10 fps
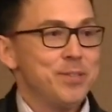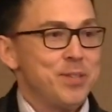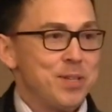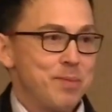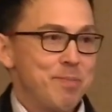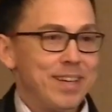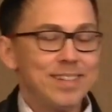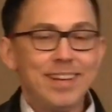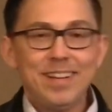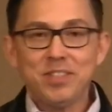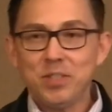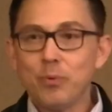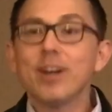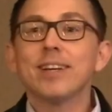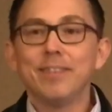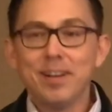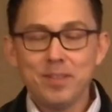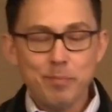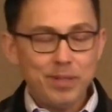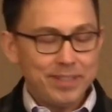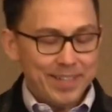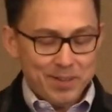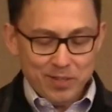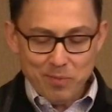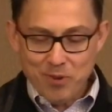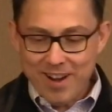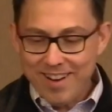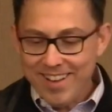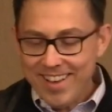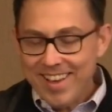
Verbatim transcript: She was also in my class. She's walking around the building here somewhere.